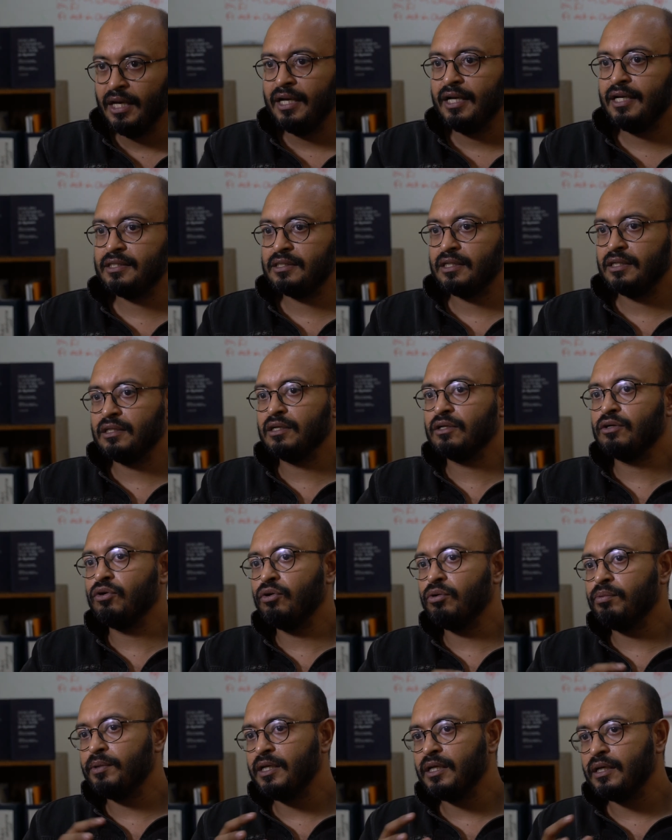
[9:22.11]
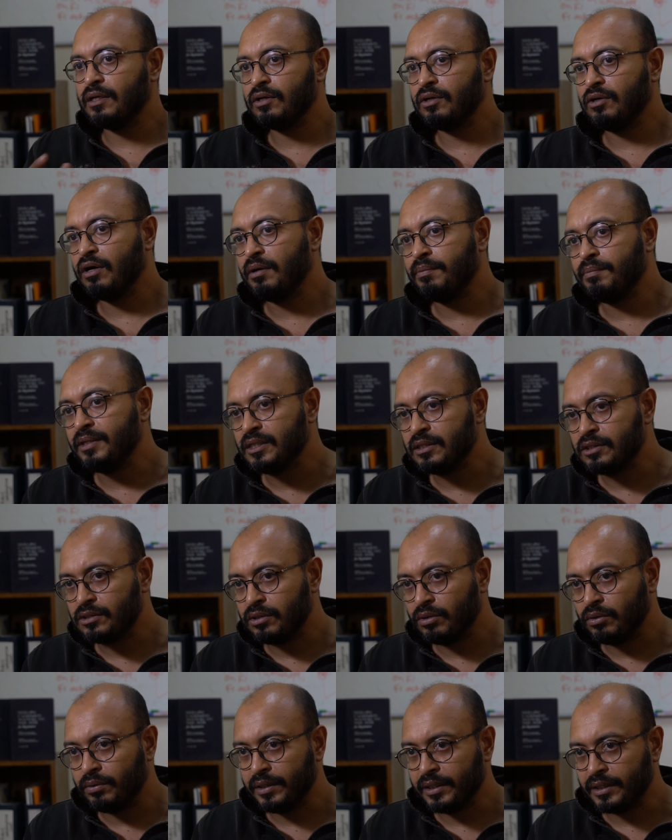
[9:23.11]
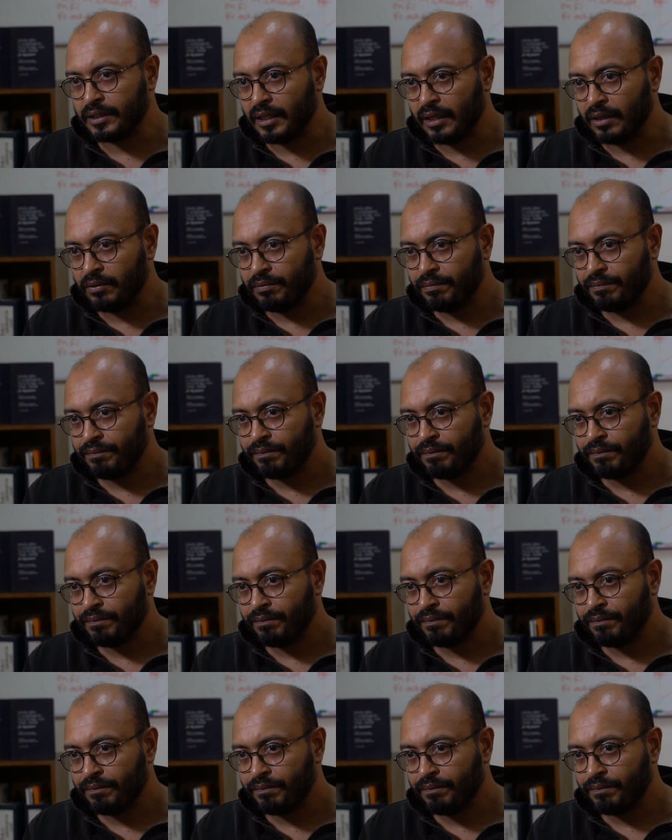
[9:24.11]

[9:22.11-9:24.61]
is that the global economy is slowing down.